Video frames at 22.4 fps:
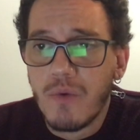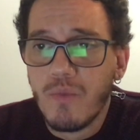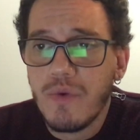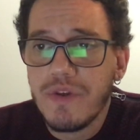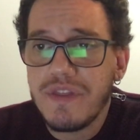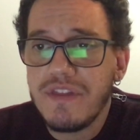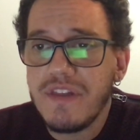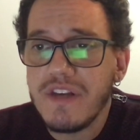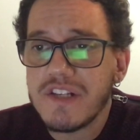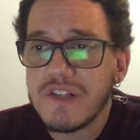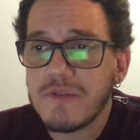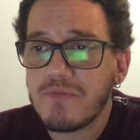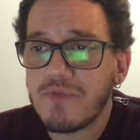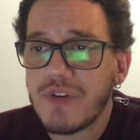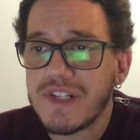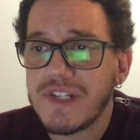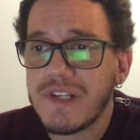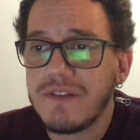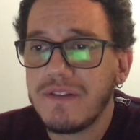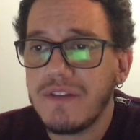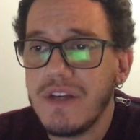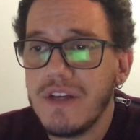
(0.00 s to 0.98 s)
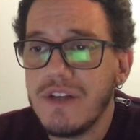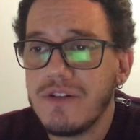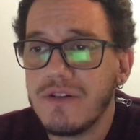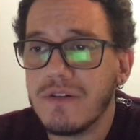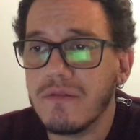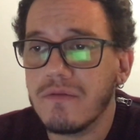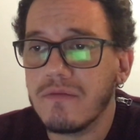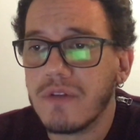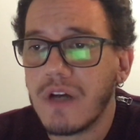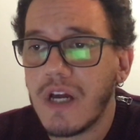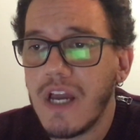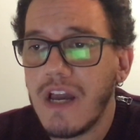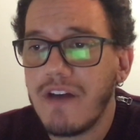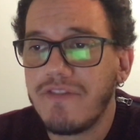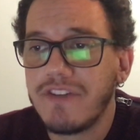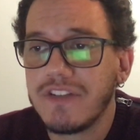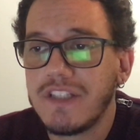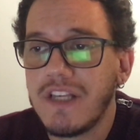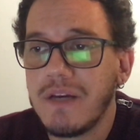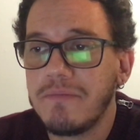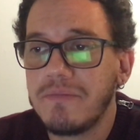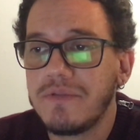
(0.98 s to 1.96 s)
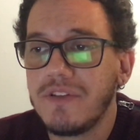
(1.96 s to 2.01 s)
With this presentation, I have
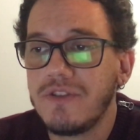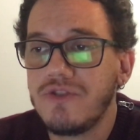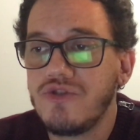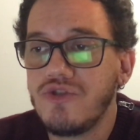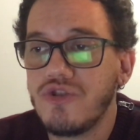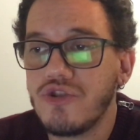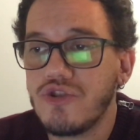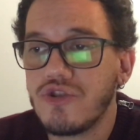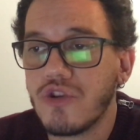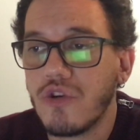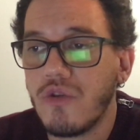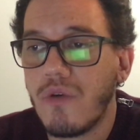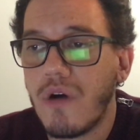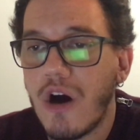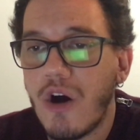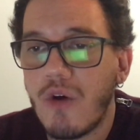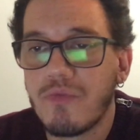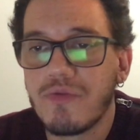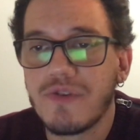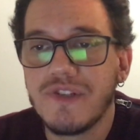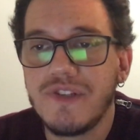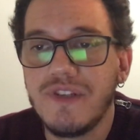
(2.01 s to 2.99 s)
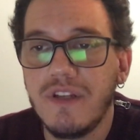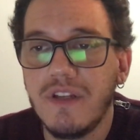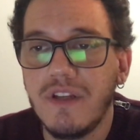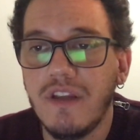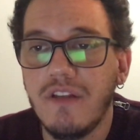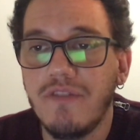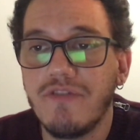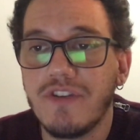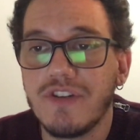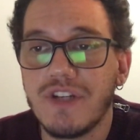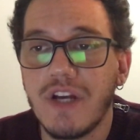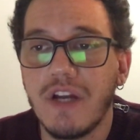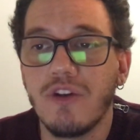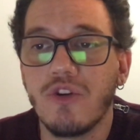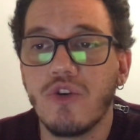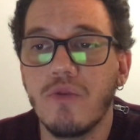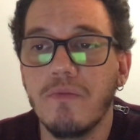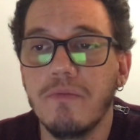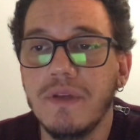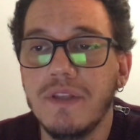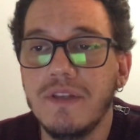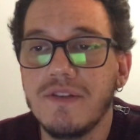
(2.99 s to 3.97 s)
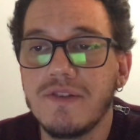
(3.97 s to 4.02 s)
attempted to show how Brazilian
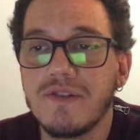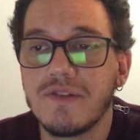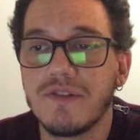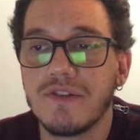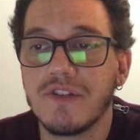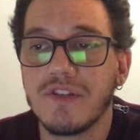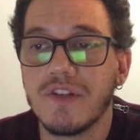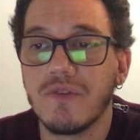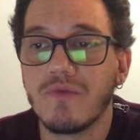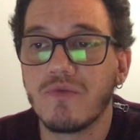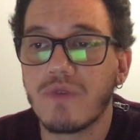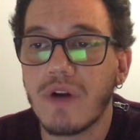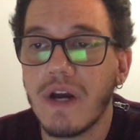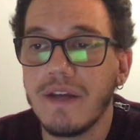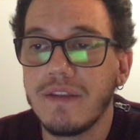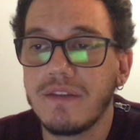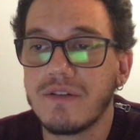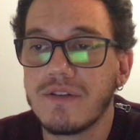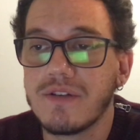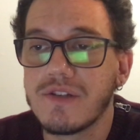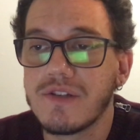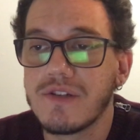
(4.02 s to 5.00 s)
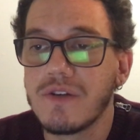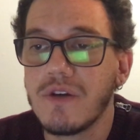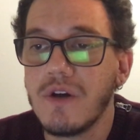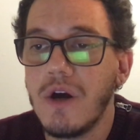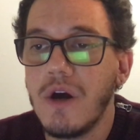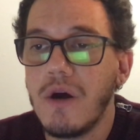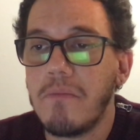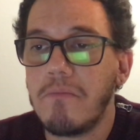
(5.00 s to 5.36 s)
evangelical ministers and writers